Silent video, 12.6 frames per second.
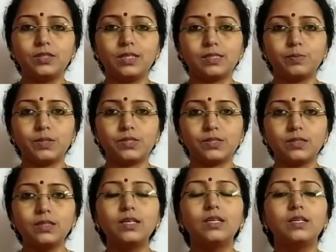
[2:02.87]

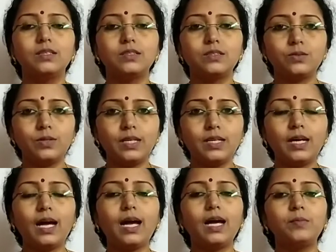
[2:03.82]
expression, today
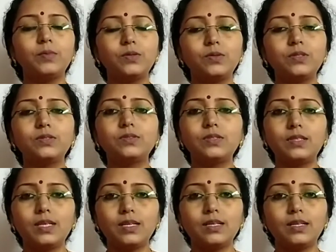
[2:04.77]
I am going to
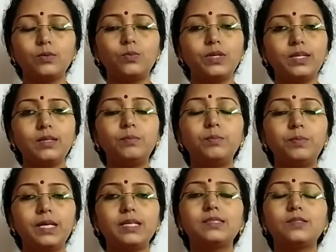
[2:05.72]
take a very
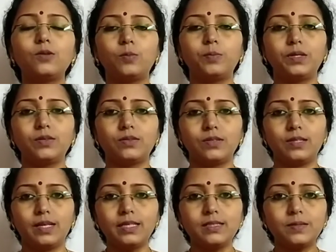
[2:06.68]
base topic on
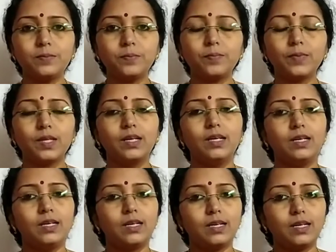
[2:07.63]
that
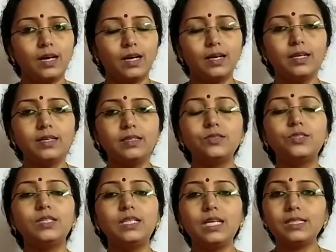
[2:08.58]
regarding
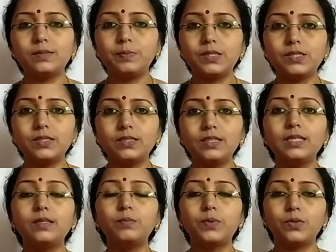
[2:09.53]
gene expression
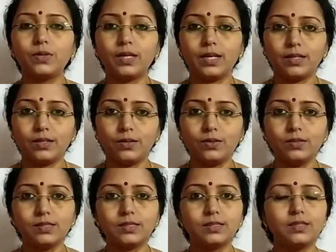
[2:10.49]
in
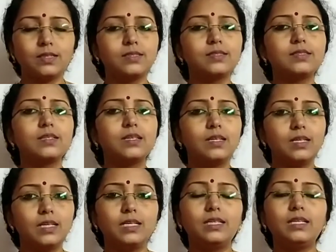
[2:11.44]
prokaryotes, that is
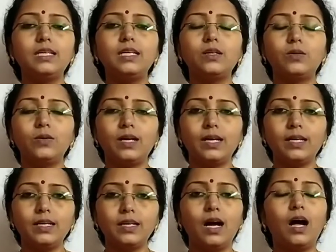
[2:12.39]
in E. coli,
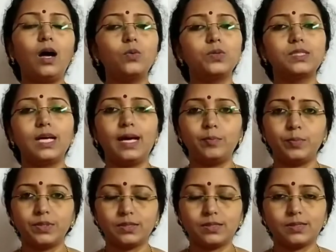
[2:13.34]
how it
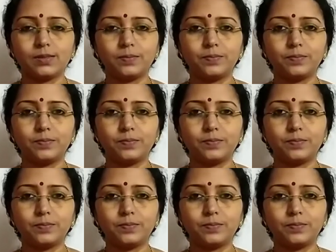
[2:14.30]
happens.